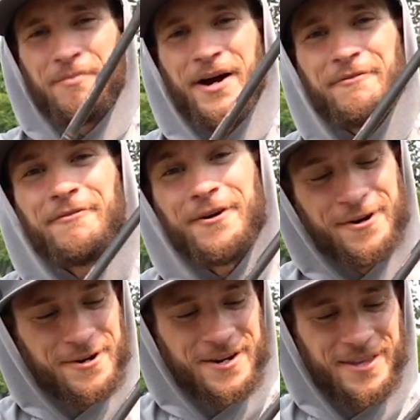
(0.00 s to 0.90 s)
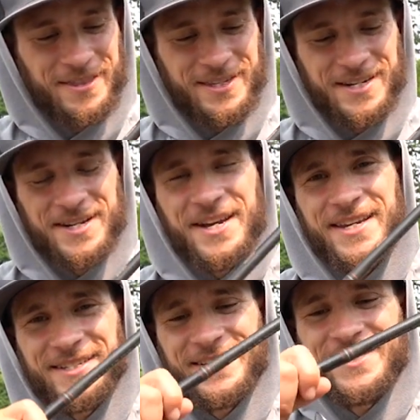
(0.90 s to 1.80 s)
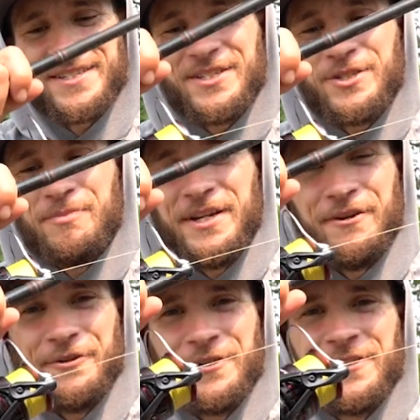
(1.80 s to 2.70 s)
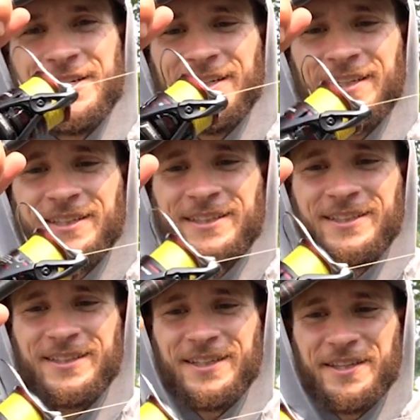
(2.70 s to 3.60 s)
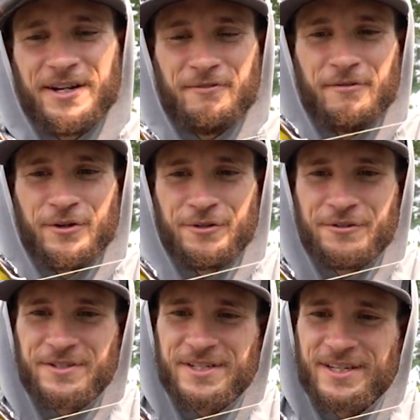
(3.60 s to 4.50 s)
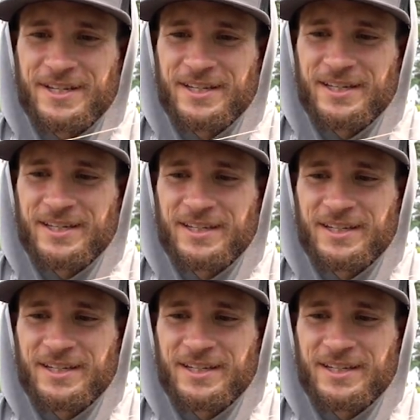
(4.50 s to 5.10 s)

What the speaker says: by far the nicest spinning reel that I've ever used.